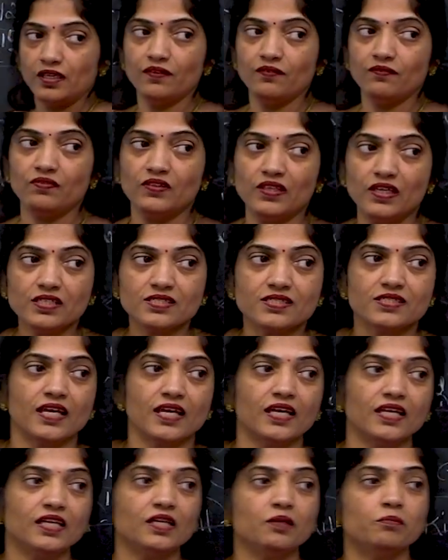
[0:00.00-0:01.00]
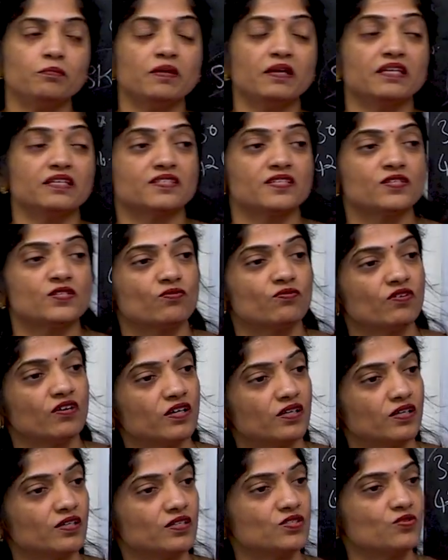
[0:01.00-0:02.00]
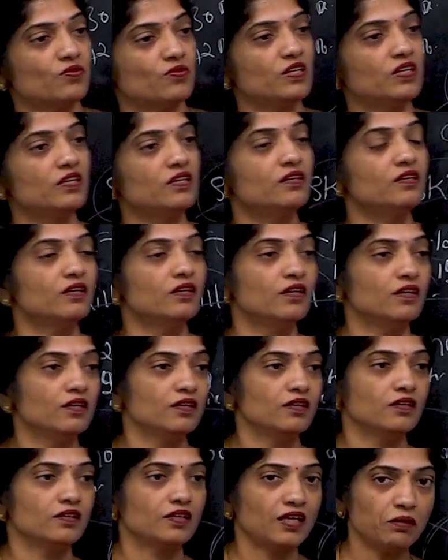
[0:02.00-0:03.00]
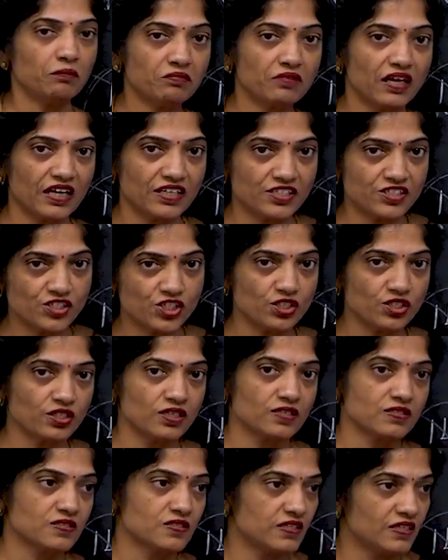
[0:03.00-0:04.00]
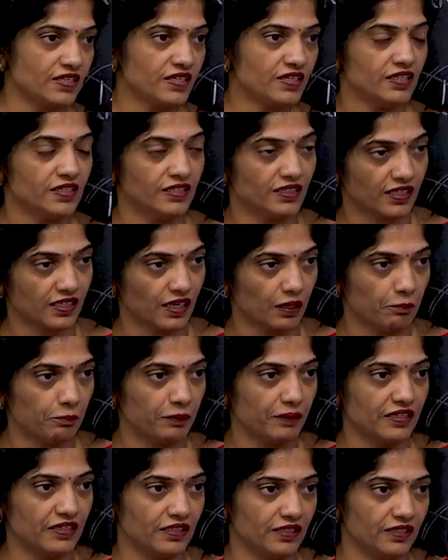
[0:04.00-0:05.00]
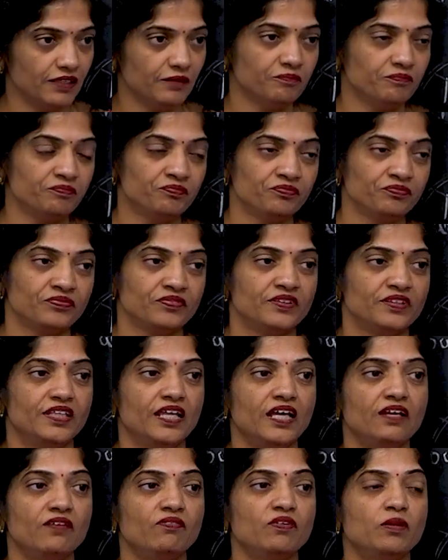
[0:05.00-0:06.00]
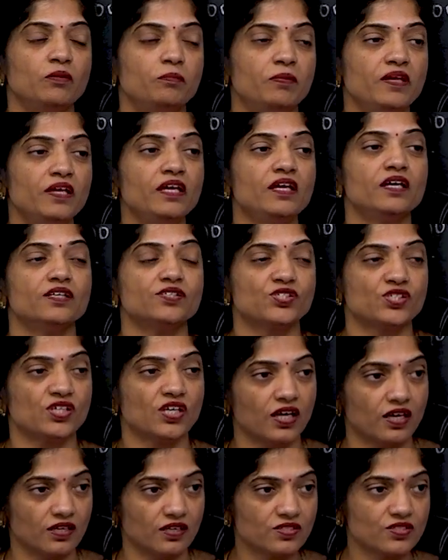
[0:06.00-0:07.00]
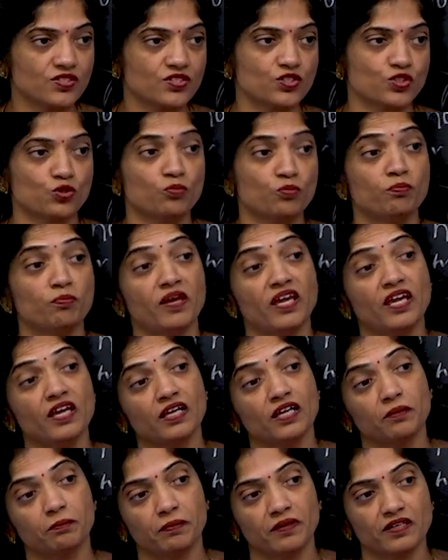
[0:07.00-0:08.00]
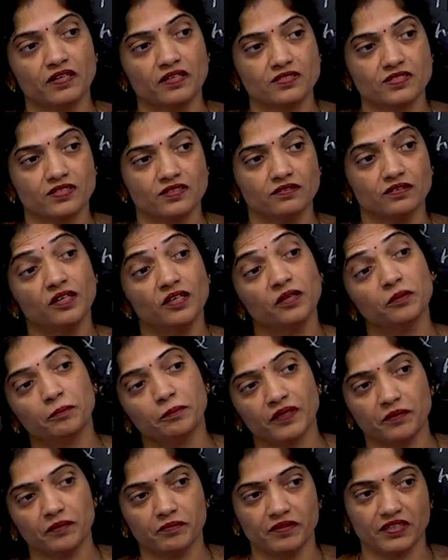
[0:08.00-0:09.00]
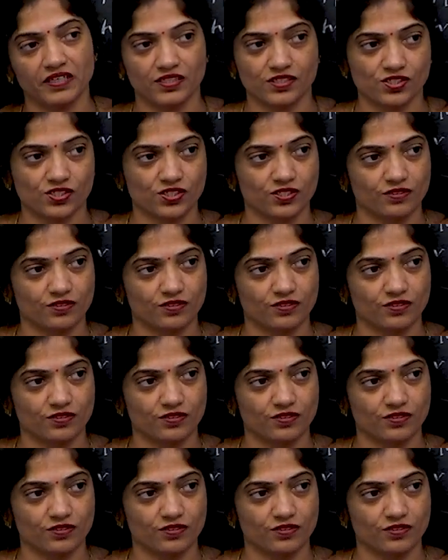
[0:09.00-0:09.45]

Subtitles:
if these daily basis workers will come continuously in a company, there will be a chance to make a person permanent.